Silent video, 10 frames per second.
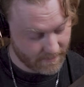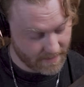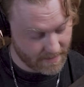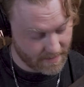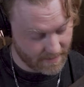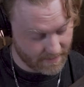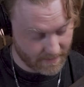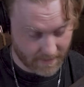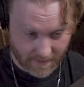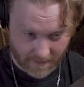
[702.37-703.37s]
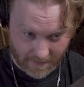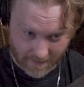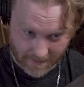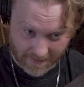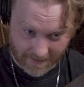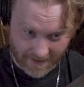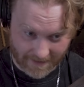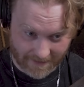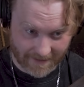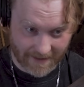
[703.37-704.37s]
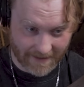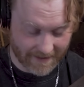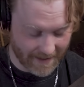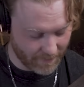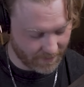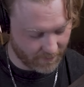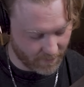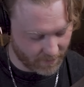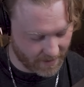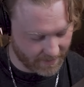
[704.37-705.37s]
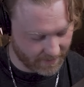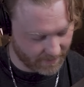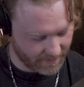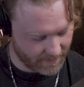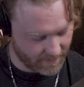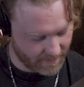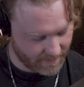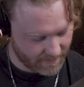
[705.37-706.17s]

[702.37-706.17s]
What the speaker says: And then stays the same, but the root changes, so let's do it.